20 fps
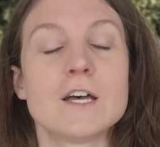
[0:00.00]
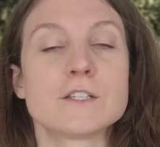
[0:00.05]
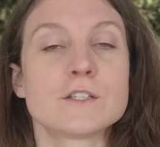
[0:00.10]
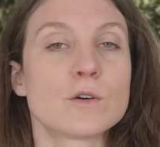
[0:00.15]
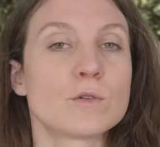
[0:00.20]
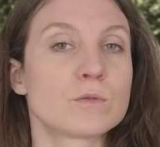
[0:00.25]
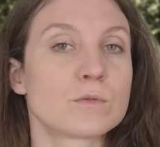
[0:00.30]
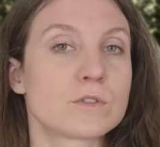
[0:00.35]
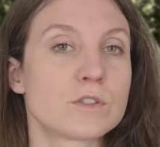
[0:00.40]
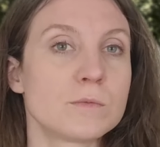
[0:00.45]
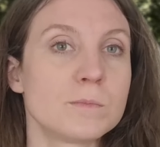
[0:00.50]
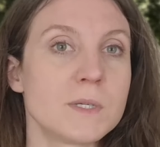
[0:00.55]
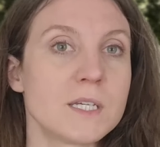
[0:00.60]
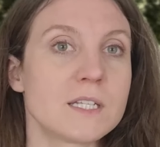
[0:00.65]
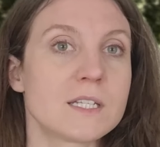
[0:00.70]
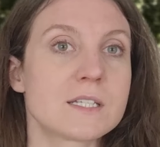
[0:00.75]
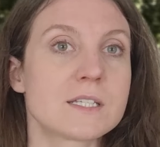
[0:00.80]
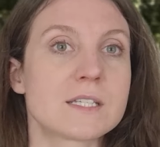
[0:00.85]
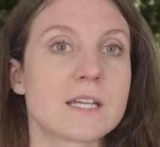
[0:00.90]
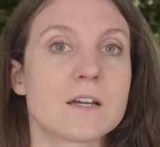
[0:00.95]
So to me,
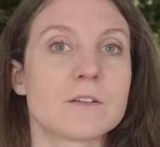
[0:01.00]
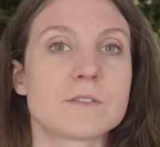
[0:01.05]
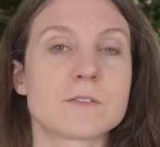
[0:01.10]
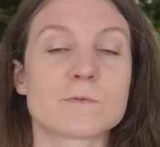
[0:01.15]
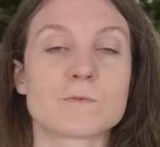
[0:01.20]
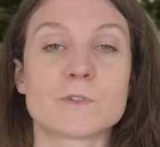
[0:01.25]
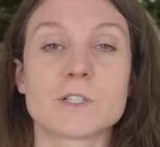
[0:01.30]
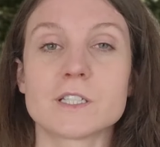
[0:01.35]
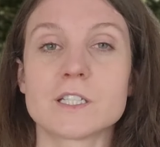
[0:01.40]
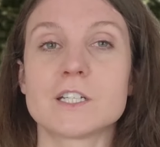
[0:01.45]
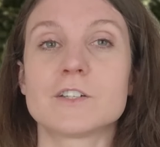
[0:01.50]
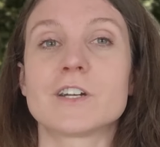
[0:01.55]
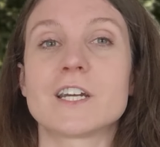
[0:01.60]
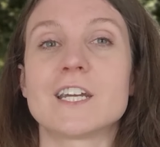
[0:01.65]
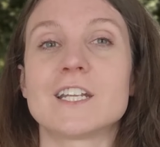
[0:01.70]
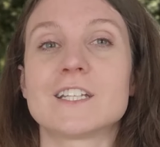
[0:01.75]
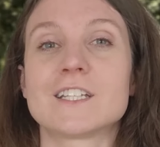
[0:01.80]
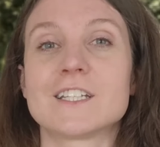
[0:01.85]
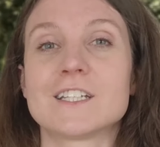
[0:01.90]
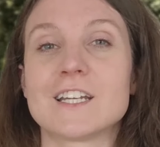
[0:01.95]
this sounds really
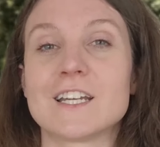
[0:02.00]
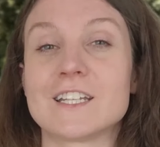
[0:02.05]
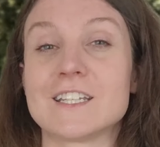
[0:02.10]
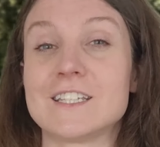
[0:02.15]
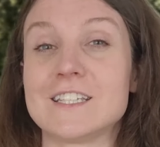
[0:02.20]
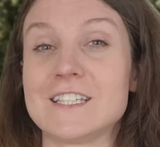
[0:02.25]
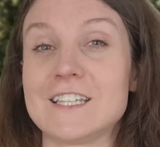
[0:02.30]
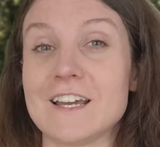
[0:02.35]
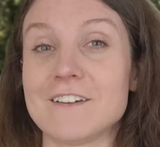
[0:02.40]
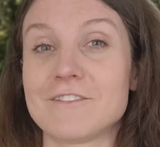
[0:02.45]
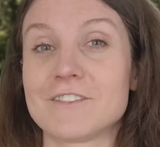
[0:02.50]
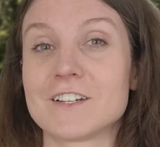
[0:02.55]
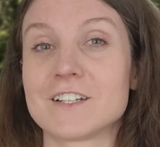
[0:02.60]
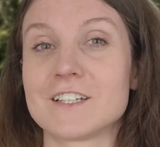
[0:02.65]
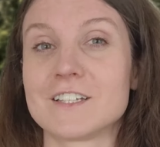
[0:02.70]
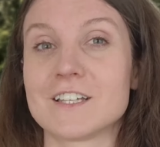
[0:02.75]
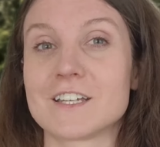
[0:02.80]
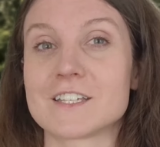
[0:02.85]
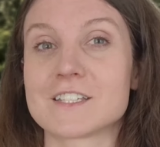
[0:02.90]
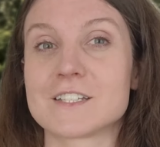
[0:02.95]
great and
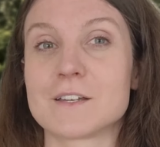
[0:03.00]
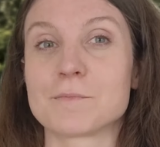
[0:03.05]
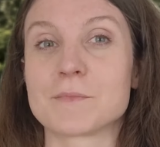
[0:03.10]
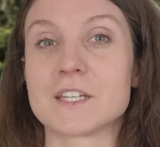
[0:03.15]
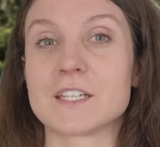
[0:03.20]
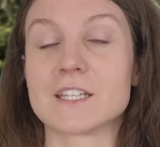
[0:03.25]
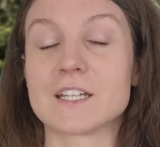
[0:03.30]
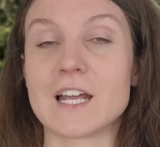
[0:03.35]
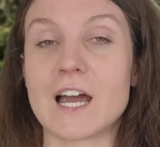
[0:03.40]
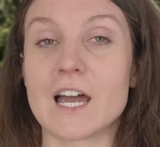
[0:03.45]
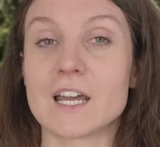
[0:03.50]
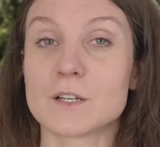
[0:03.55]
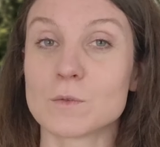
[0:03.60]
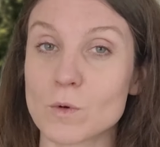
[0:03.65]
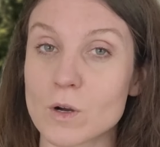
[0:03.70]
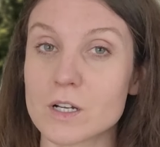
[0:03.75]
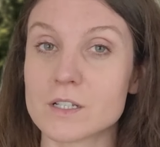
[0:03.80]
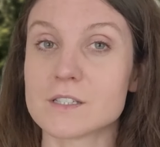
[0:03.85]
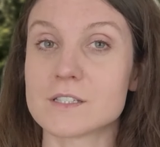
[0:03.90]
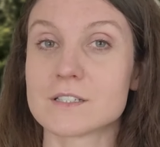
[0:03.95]
definitely like something that I'd
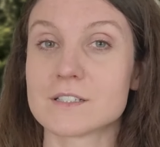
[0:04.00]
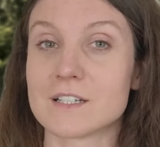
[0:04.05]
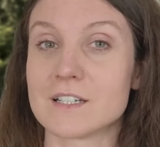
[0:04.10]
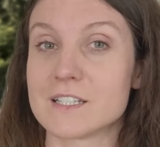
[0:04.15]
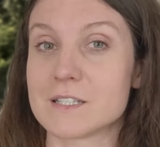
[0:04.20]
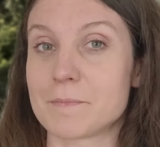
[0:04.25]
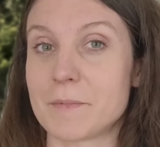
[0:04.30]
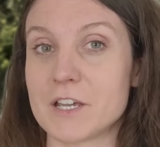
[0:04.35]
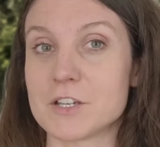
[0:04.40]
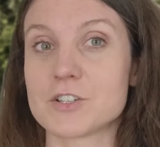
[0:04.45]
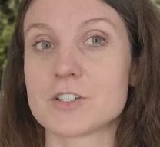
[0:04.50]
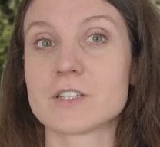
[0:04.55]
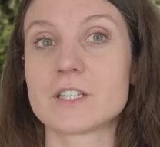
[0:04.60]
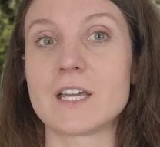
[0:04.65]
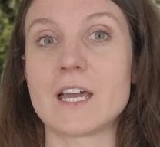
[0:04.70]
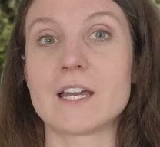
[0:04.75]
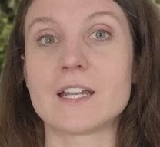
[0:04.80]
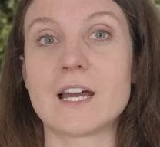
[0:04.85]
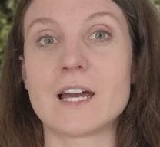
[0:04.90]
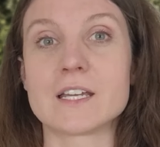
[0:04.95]
want,
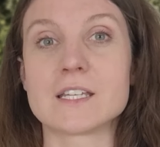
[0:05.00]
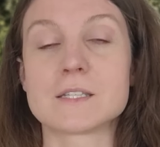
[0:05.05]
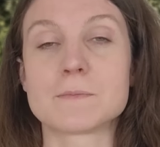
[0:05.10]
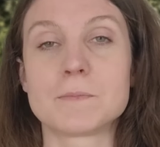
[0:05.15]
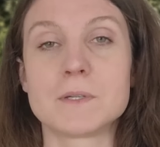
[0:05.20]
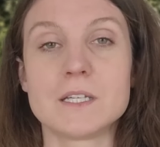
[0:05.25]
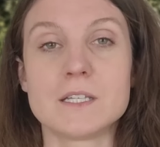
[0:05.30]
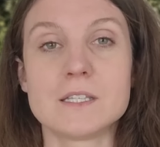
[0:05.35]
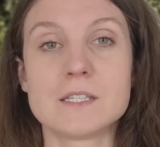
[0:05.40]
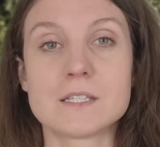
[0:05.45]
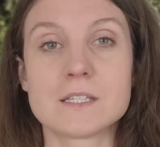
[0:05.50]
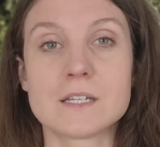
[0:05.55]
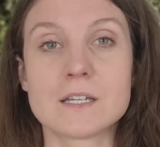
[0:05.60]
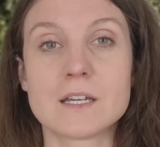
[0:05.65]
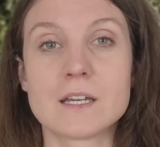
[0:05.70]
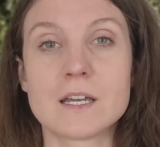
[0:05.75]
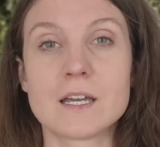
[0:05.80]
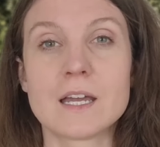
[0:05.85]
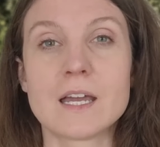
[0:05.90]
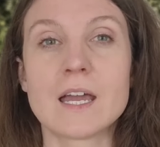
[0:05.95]
especially at high speeds.
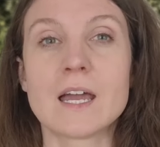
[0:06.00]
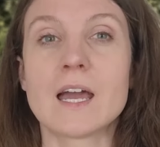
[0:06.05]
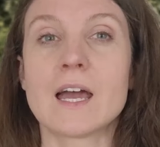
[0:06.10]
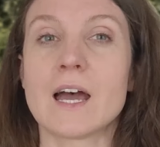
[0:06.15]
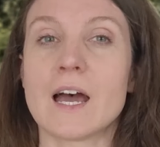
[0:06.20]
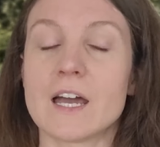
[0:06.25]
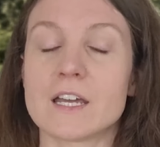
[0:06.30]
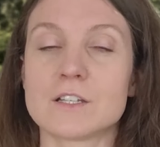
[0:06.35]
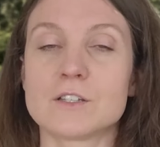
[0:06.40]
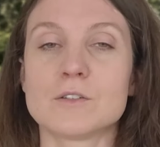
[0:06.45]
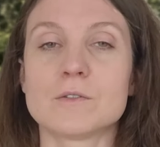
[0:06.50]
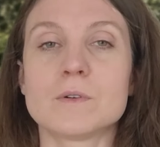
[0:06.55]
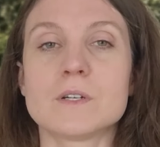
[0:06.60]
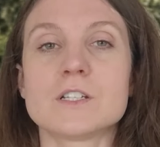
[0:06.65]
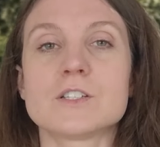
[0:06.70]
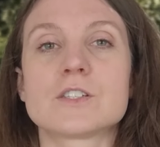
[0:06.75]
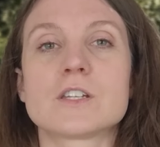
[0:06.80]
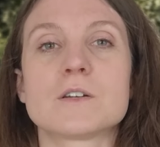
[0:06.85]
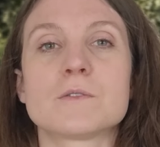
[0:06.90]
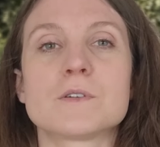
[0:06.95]
I do
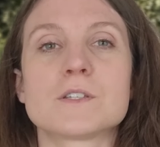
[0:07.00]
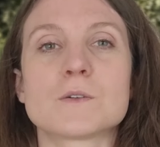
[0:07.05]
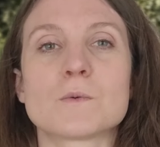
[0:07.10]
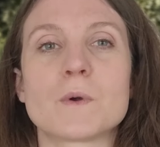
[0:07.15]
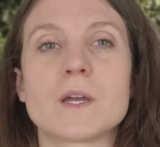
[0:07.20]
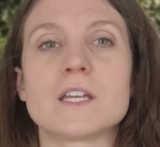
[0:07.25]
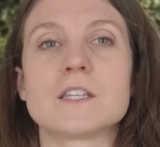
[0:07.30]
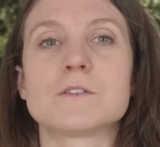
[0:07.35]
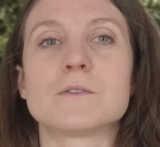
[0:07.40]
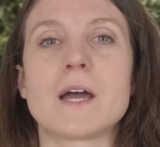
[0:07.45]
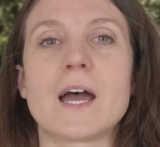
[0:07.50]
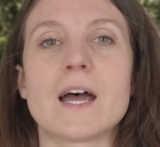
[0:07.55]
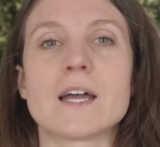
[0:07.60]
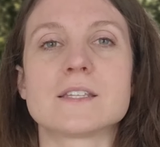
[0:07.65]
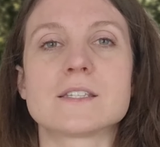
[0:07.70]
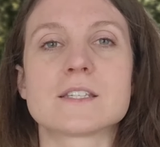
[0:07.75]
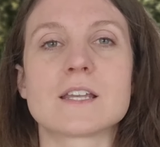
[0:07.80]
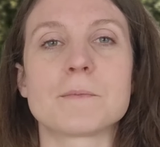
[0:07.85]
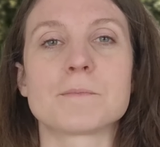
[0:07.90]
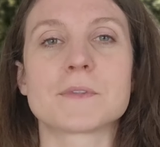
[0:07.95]
wish there was a way to
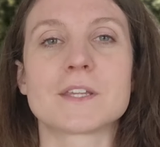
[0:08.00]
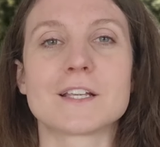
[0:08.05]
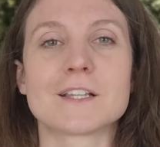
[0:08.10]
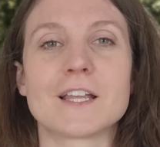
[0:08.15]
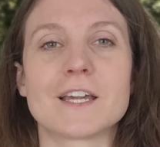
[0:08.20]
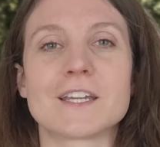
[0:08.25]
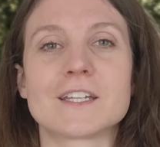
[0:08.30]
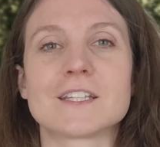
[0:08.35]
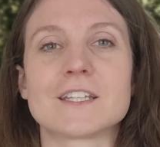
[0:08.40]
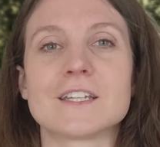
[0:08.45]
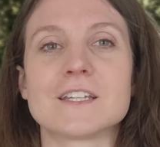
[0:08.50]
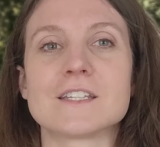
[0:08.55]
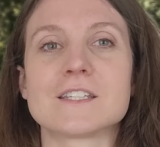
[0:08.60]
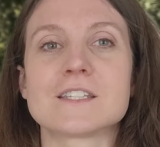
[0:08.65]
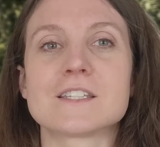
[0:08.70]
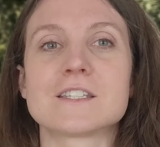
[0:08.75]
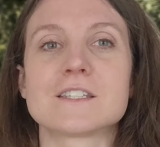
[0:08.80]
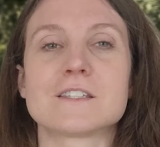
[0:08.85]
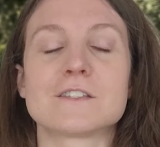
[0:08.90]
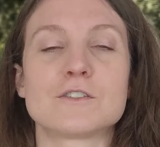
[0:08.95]
add something like
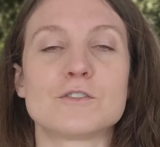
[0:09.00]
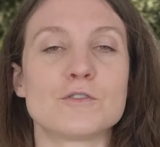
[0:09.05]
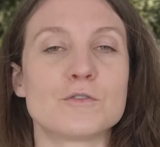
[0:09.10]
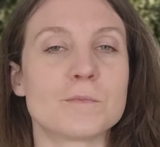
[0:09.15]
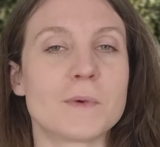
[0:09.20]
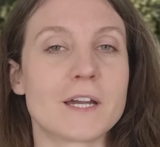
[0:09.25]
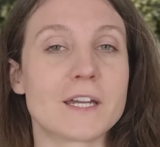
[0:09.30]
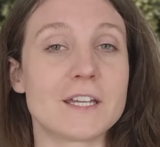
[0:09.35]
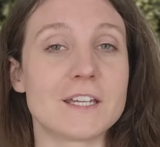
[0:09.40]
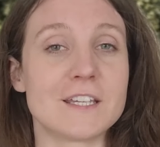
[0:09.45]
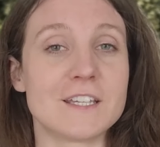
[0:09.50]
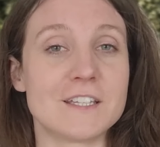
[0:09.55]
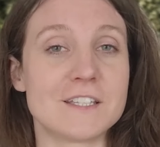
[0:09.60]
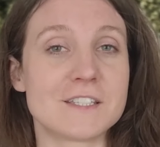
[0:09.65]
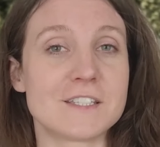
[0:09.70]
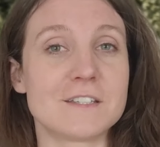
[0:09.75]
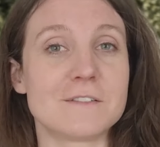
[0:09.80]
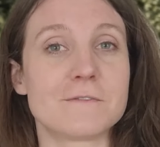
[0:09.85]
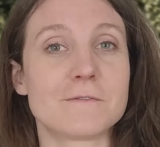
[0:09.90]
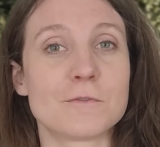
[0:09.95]
this to my
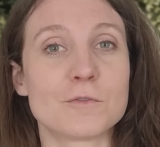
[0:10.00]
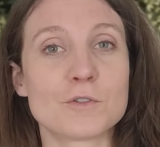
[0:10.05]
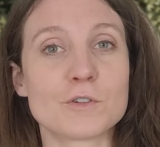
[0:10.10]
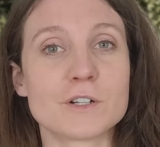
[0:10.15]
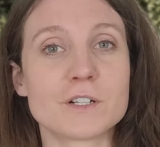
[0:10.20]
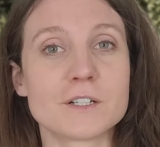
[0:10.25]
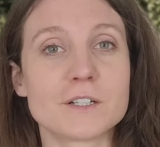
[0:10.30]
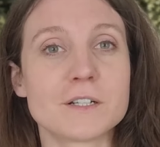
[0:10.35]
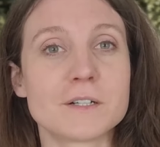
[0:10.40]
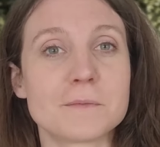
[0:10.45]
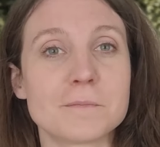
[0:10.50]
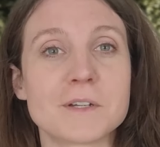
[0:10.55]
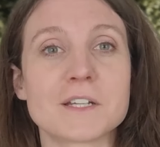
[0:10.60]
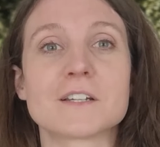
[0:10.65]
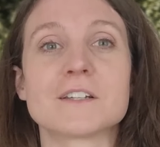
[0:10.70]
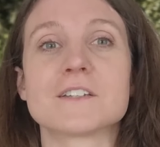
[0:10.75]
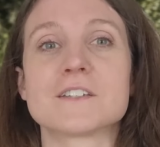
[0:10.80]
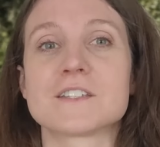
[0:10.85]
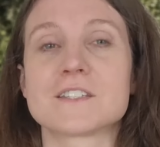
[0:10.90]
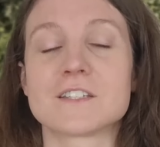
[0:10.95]
EC4
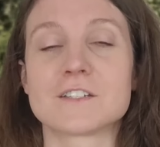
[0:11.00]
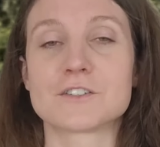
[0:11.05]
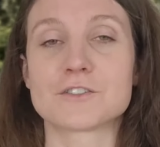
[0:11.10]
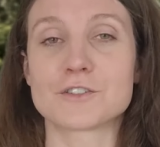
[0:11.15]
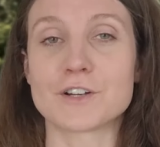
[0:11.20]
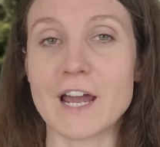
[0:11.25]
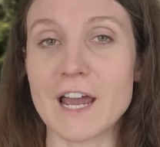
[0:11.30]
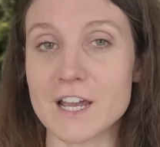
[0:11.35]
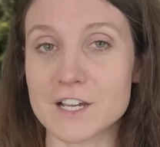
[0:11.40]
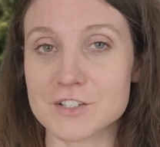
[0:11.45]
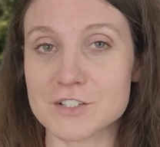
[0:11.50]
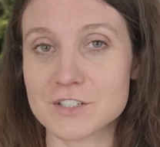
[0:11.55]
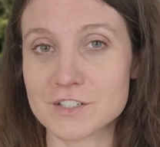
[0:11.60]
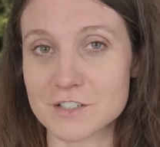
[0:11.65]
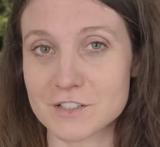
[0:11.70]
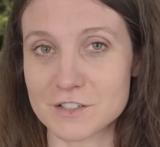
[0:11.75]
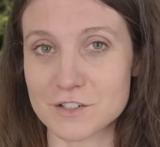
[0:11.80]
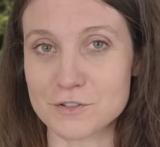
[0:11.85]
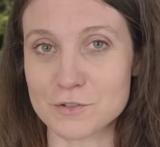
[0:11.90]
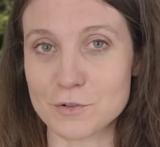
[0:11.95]
because the traction
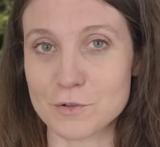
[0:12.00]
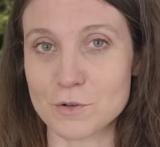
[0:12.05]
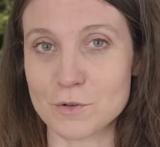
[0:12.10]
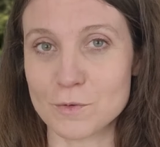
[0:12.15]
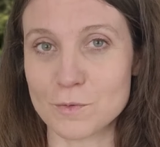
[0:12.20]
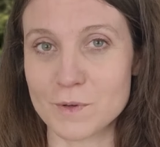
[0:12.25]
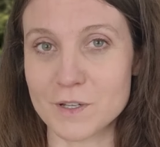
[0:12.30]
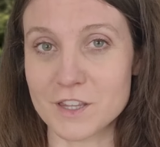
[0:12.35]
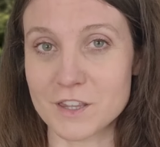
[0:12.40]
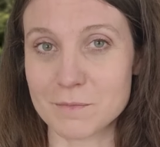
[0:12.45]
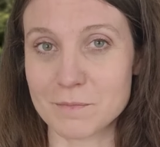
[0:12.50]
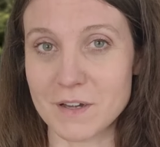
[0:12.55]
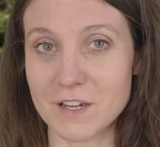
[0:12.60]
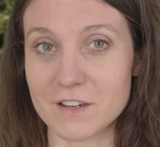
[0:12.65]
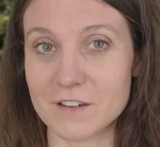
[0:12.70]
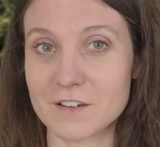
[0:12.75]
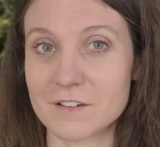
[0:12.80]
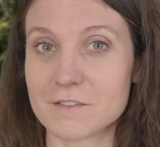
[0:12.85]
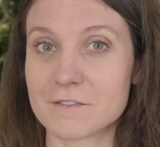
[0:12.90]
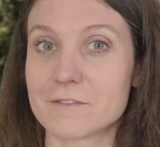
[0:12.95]
control with
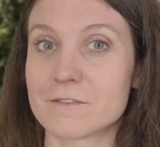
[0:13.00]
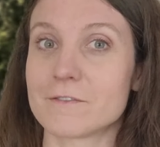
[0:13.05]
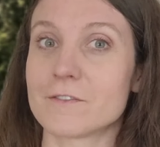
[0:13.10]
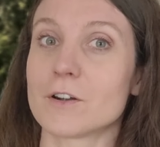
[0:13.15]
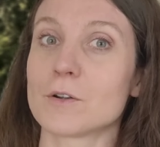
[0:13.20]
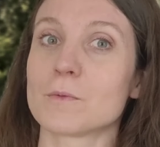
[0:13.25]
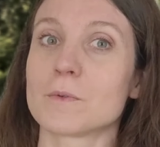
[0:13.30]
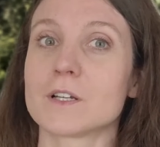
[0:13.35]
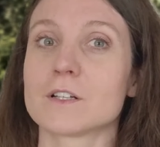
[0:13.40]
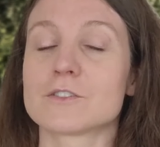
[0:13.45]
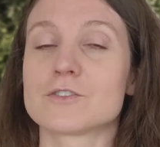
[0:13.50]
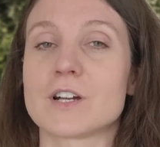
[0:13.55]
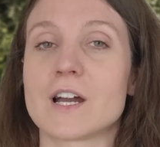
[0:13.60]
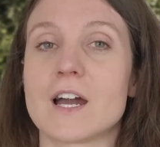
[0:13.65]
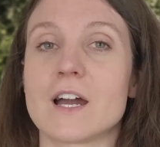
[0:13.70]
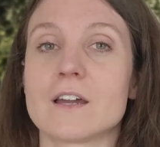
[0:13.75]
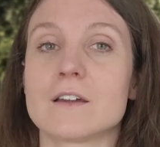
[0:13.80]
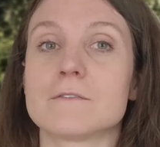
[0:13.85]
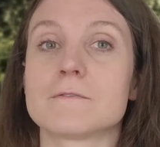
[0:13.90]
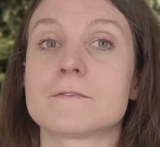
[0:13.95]
my front wheel
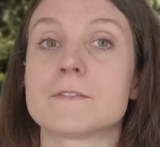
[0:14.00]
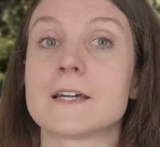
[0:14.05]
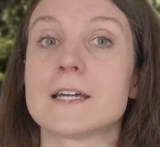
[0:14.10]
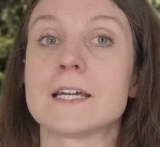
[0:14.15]
drive